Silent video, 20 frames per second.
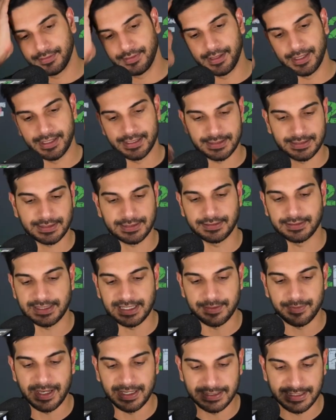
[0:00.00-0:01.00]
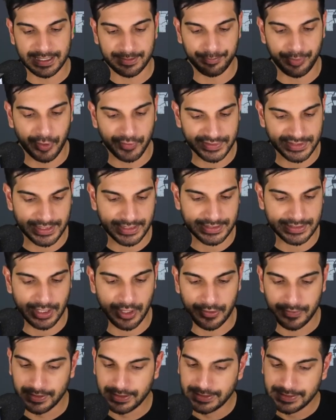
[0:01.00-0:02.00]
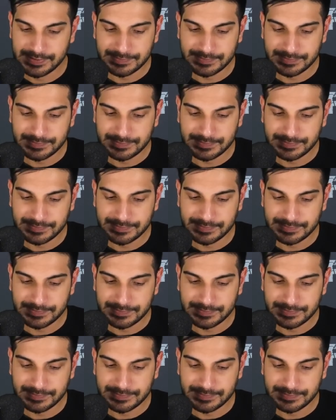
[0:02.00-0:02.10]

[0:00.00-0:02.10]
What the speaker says: his teammate Nick Bosa. So